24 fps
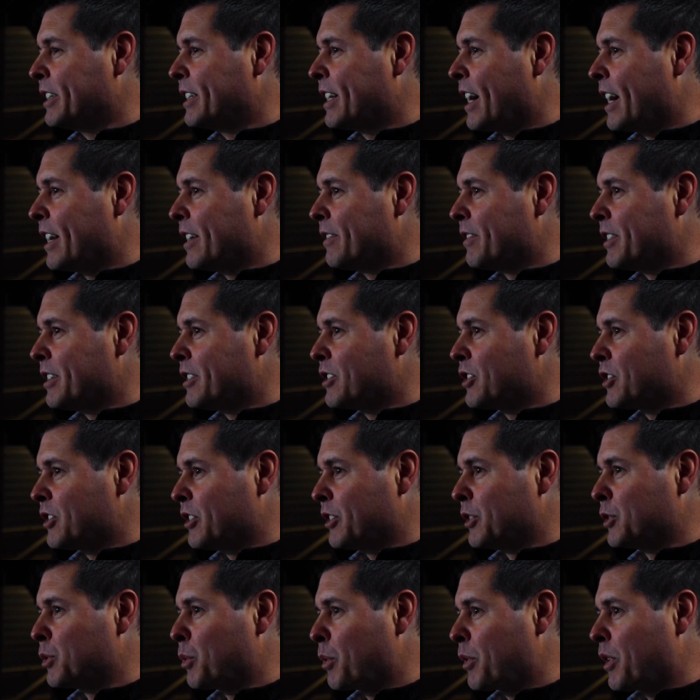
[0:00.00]
kind of
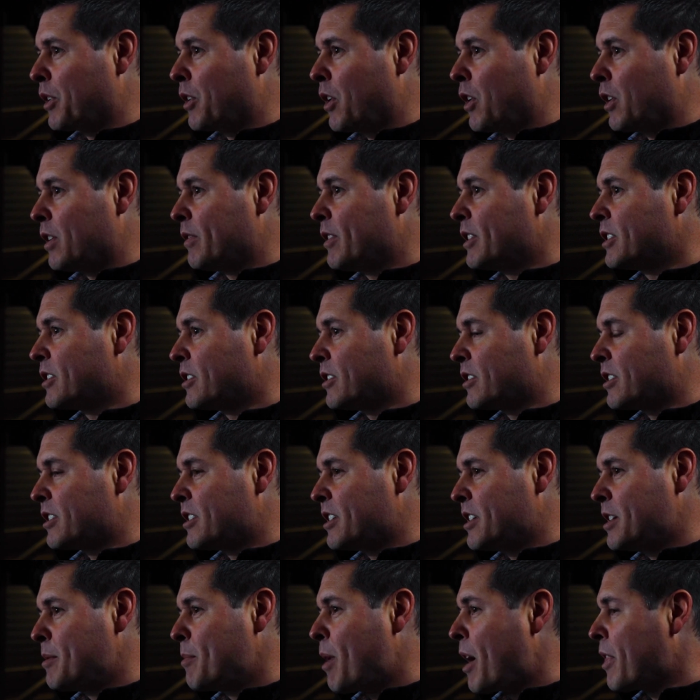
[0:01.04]
instilled within all of us as a
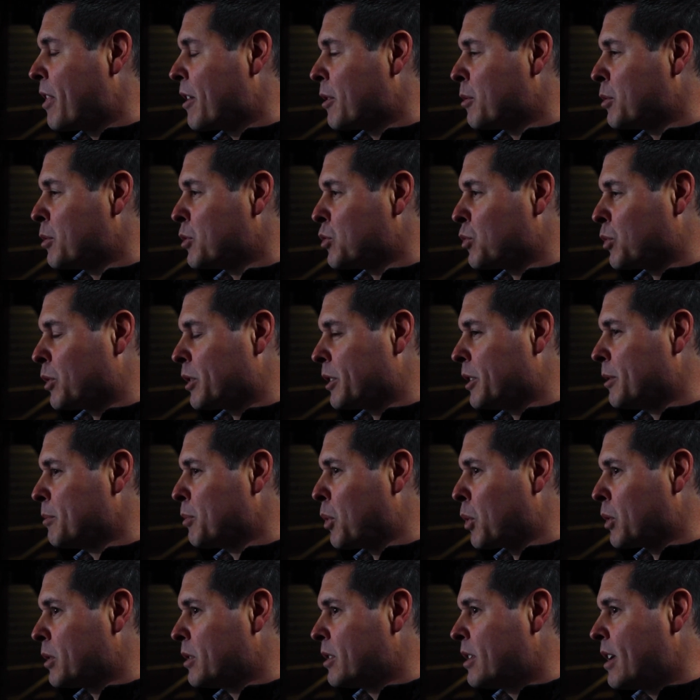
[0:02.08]
team, I think was really
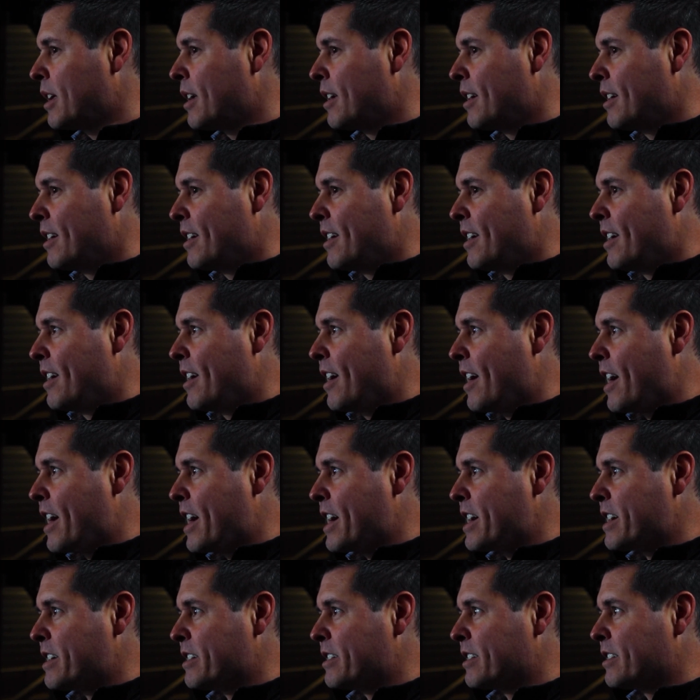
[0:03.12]
important.
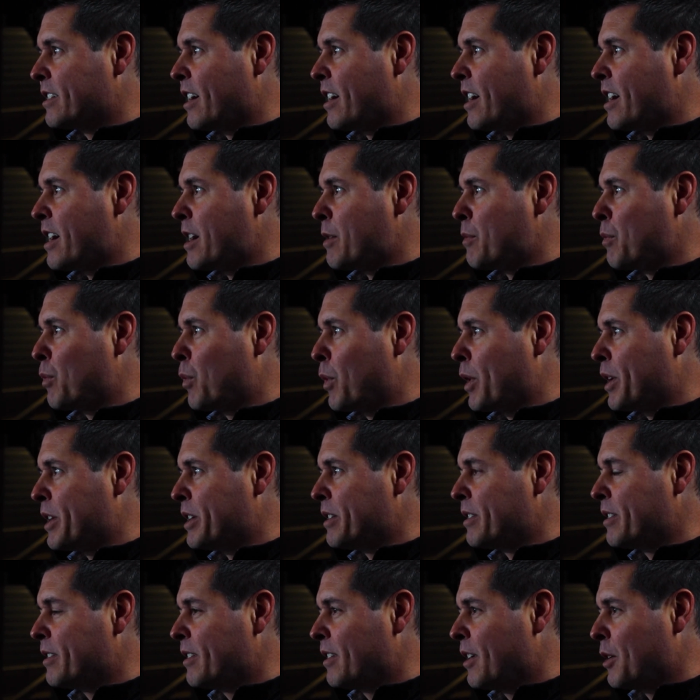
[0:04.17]
And
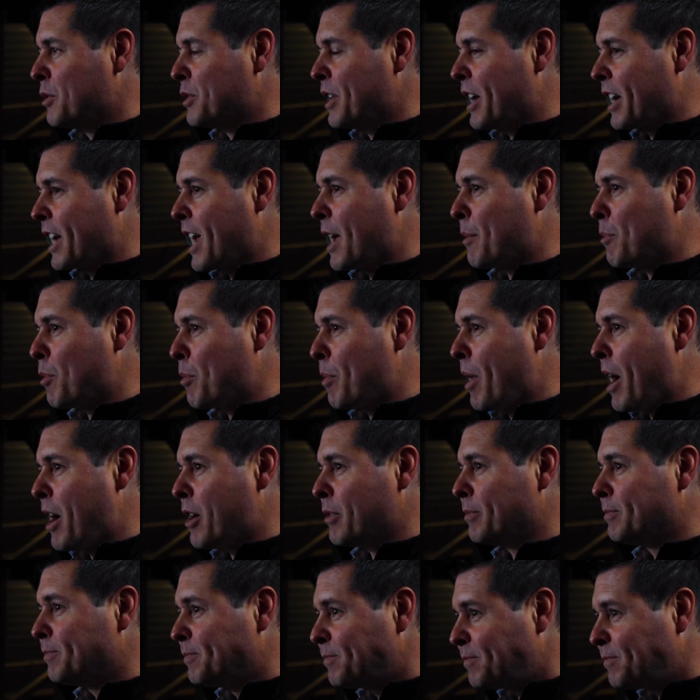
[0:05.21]
when Odette came about,